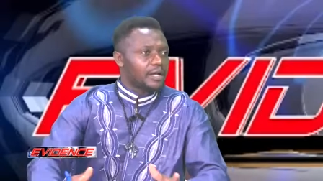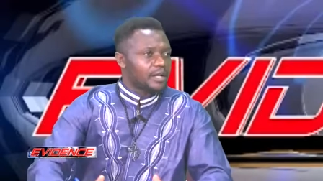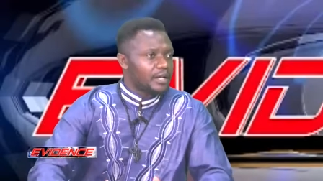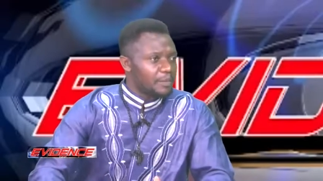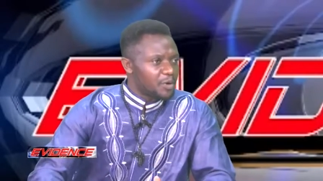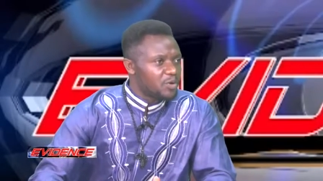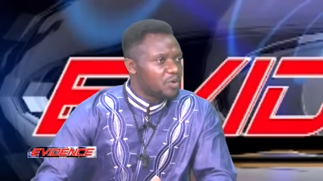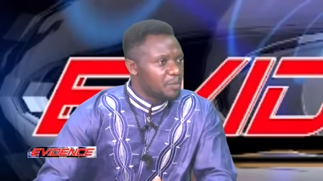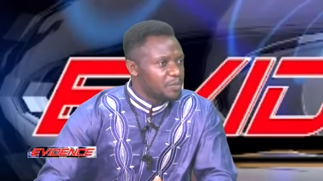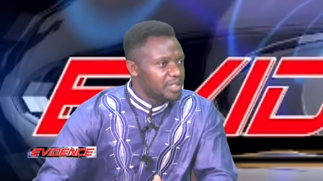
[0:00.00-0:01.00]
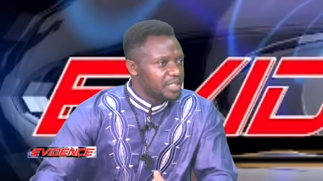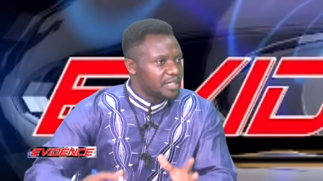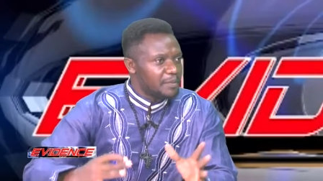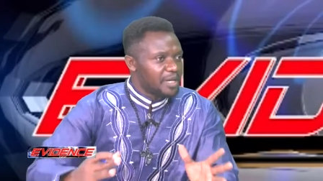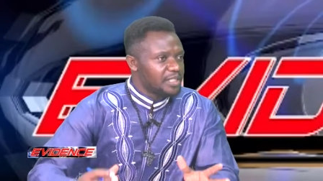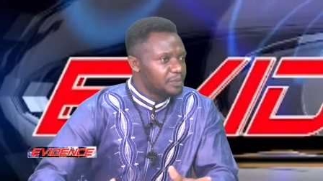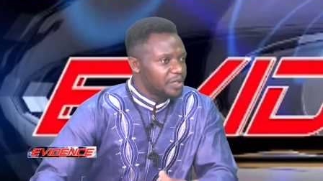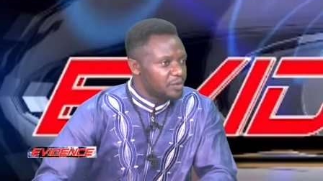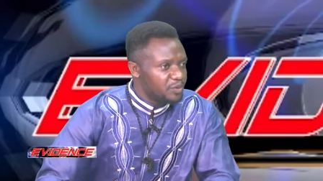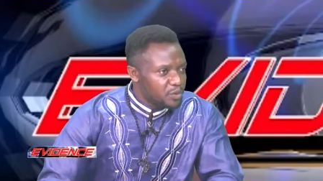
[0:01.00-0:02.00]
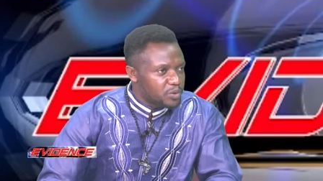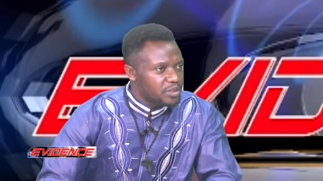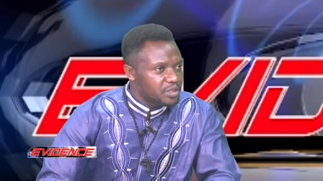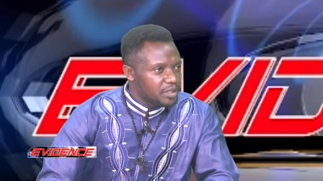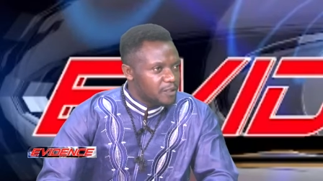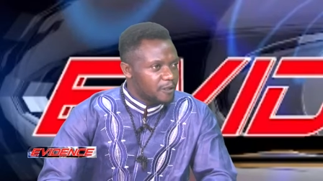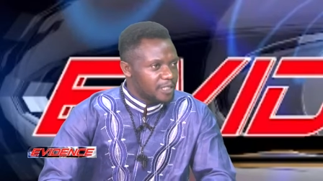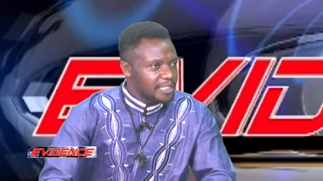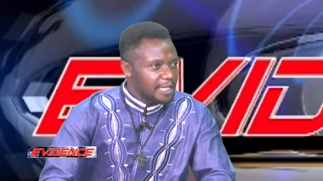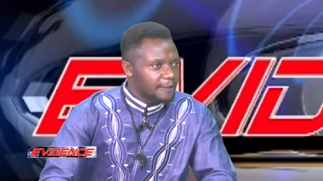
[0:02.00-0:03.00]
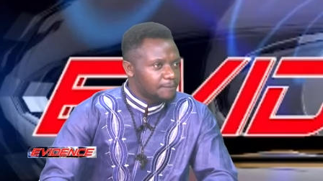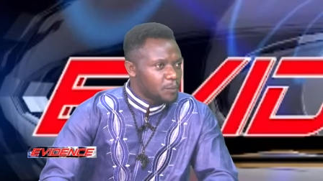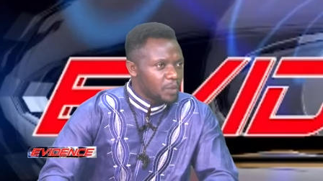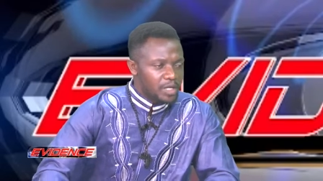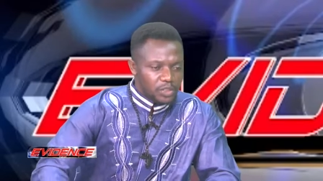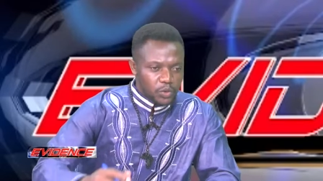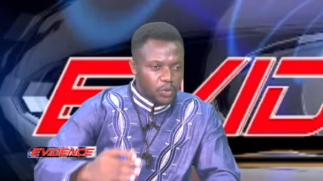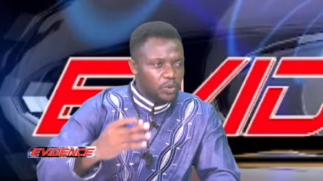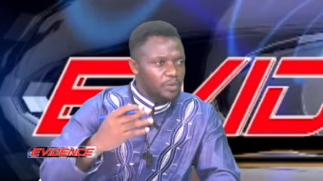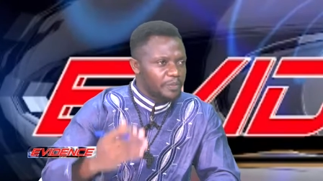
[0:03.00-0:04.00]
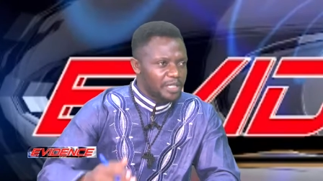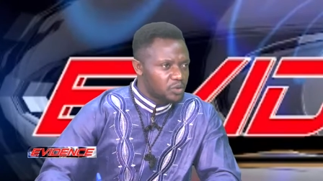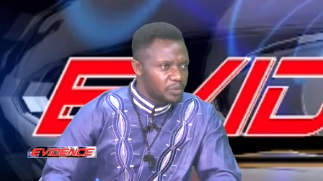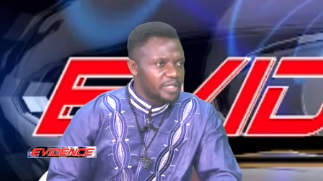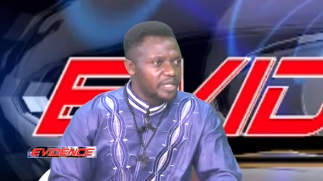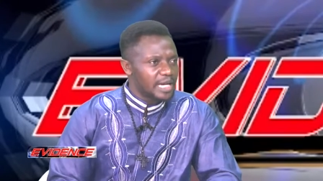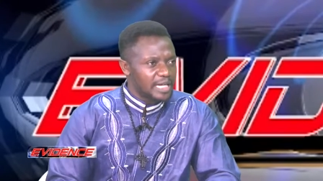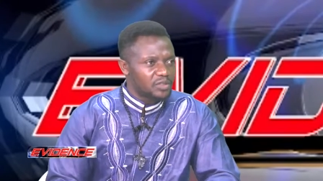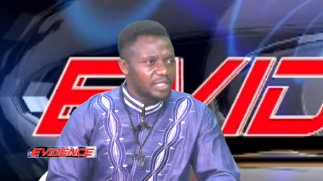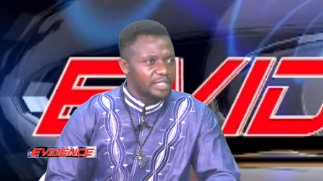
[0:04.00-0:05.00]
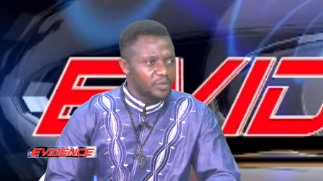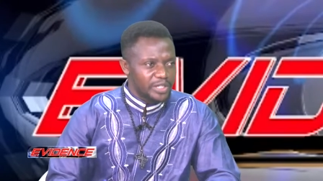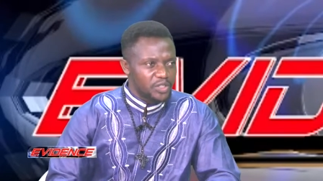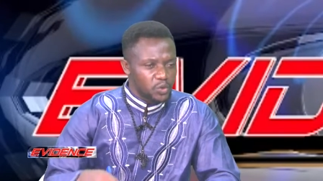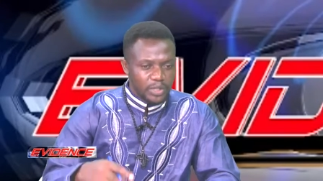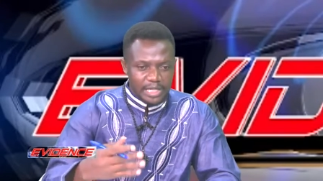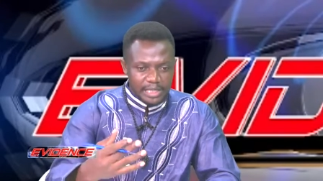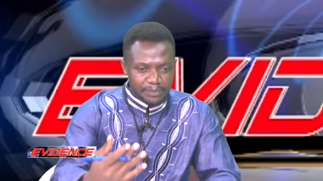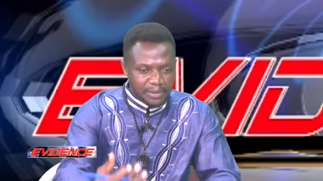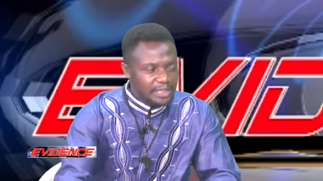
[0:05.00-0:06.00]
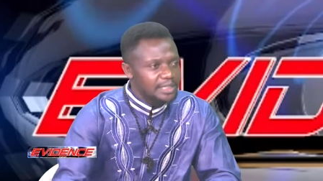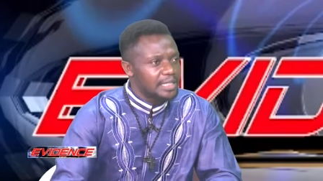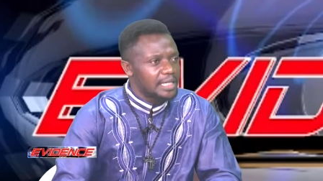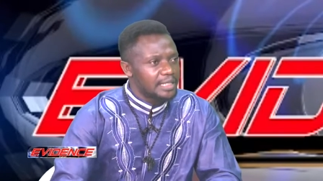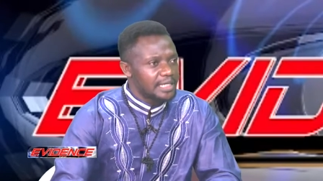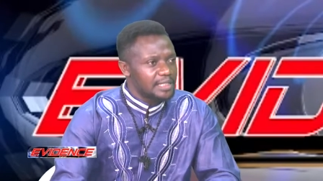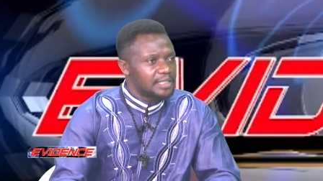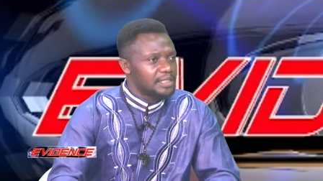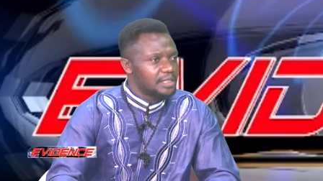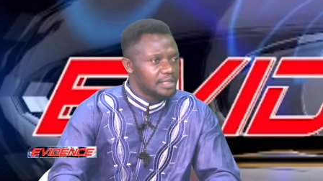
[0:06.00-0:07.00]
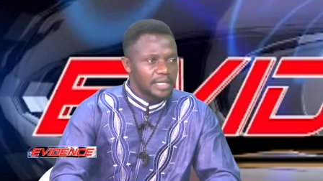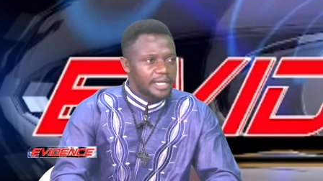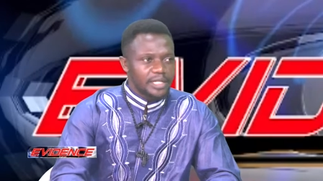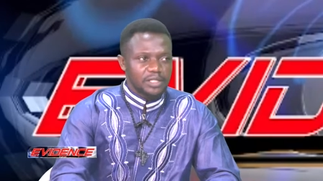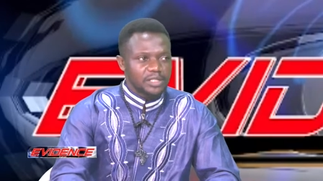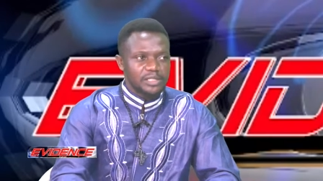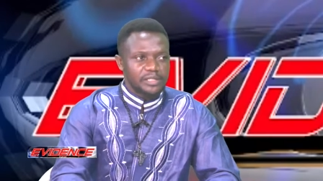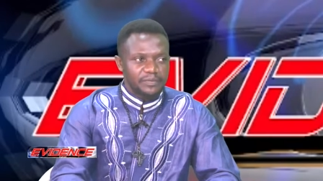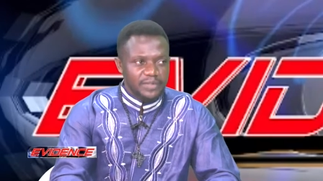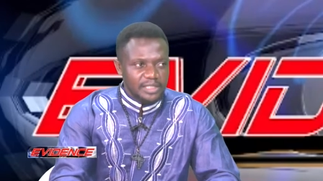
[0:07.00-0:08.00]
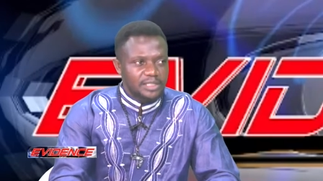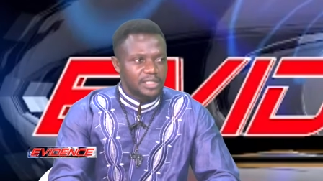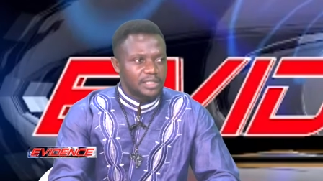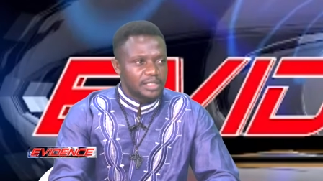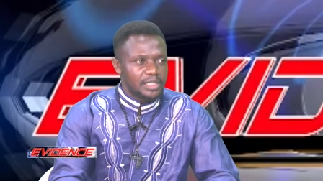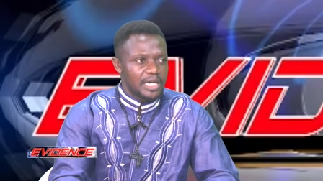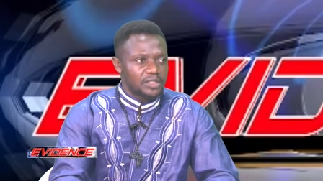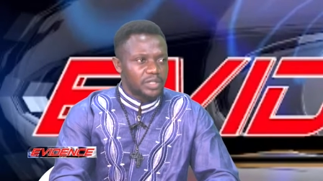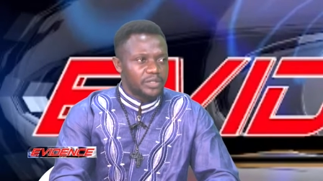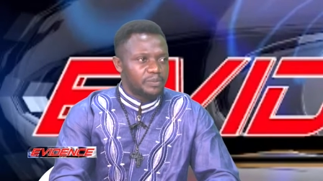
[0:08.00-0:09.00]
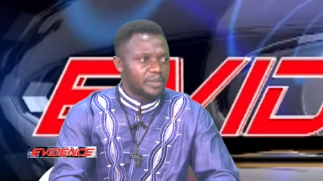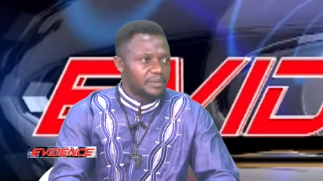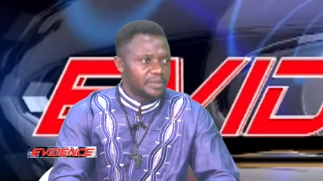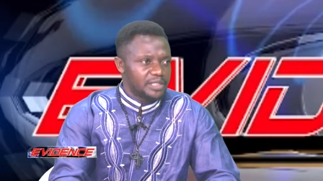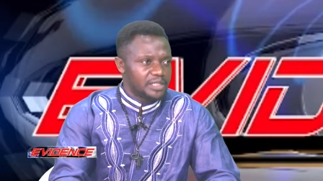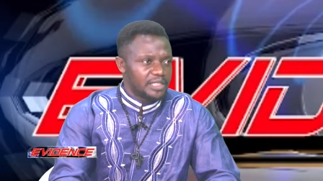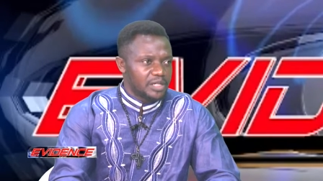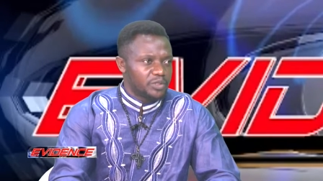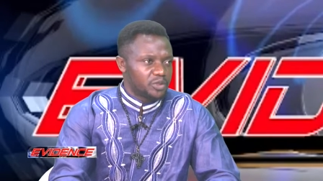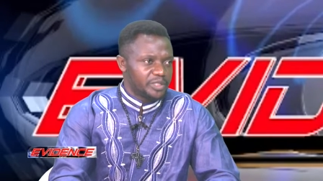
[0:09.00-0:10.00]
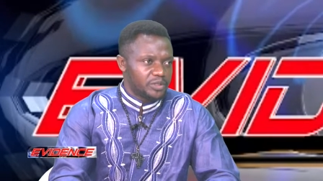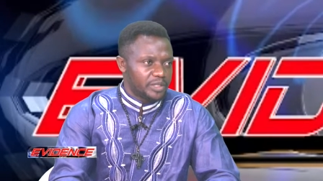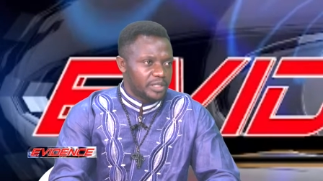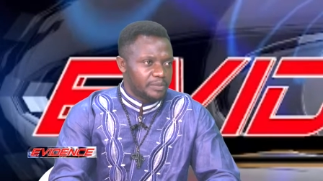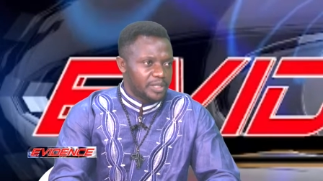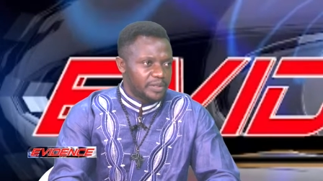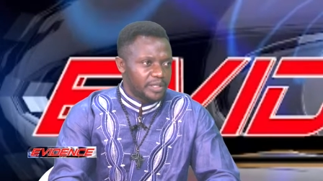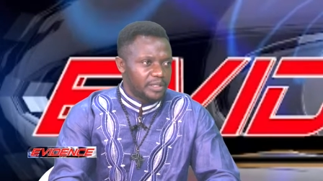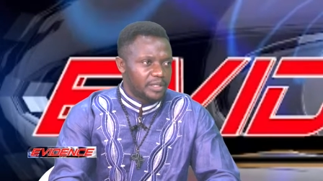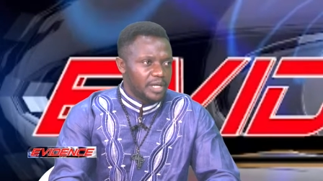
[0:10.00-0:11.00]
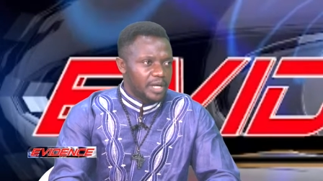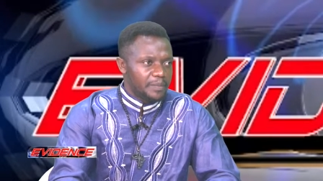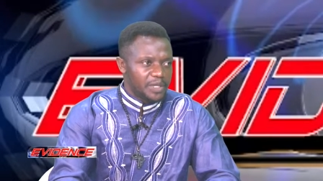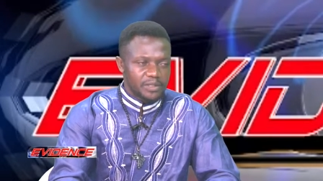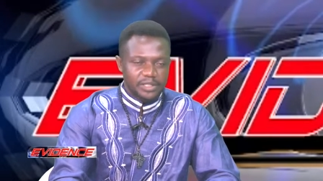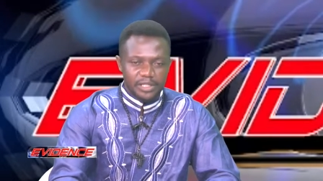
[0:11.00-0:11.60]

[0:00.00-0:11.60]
Cameroon complete in the management of youth. You understand? So, but to me, actually, when you look at the practical realities, it doesn't reflect the actual youth parliamentarian that we should be talking about here, because the